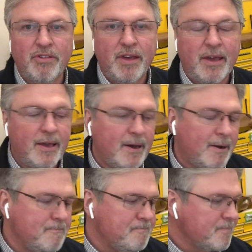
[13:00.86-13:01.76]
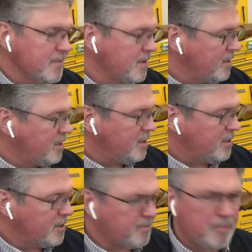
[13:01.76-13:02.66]
the um,
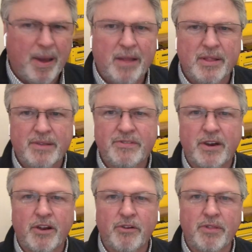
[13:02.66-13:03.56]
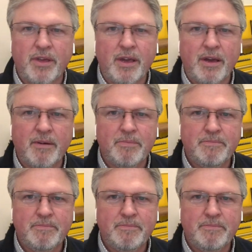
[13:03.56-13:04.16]
the propellants in it or the uh,